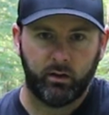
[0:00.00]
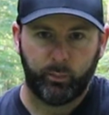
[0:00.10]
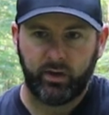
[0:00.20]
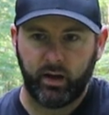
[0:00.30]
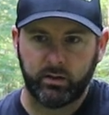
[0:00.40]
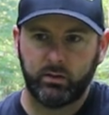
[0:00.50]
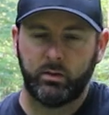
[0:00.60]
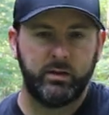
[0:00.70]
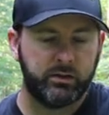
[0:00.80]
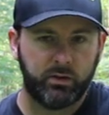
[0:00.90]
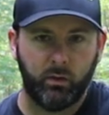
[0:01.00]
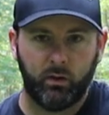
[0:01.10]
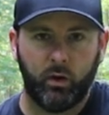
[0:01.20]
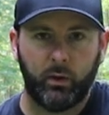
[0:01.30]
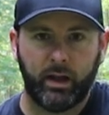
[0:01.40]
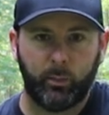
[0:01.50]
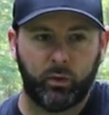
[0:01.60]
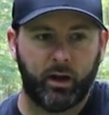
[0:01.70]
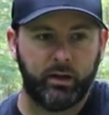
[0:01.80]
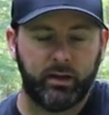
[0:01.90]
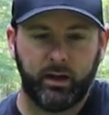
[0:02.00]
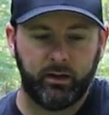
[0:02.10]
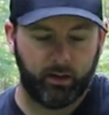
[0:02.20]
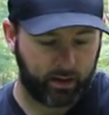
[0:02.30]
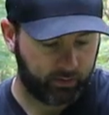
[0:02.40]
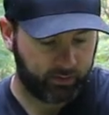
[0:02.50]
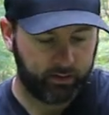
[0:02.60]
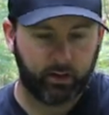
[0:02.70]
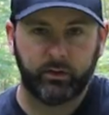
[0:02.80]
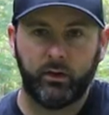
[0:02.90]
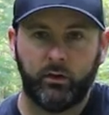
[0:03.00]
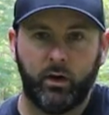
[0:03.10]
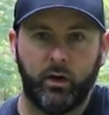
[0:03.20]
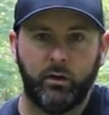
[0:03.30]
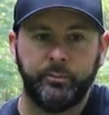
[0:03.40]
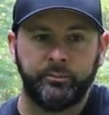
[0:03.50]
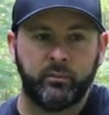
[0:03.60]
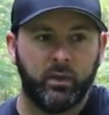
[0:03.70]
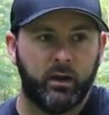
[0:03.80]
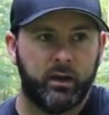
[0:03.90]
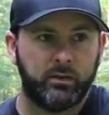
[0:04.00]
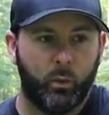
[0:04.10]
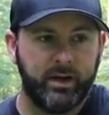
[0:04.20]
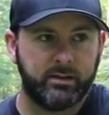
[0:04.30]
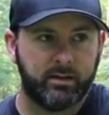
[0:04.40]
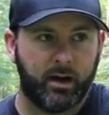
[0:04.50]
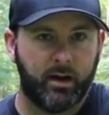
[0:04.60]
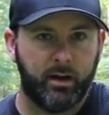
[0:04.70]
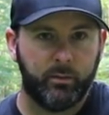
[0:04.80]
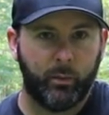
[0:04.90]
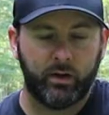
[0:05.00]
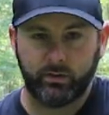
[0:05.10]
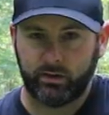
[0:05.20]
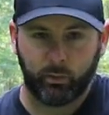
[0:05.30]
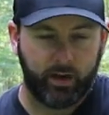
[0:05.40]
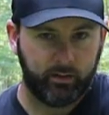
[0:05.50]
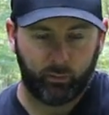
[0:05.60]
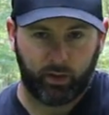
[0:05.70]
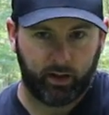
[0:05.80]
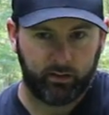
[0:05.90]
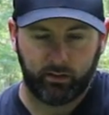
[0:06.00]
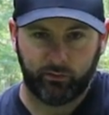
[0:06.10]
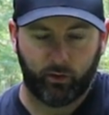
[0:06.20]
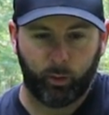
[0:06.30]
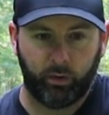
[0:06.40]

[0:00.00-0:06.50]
know, the pH is going to be so low in that plot, you're not going to get nothing to grow. It's a waste of time. You might as well just wait and plant your fall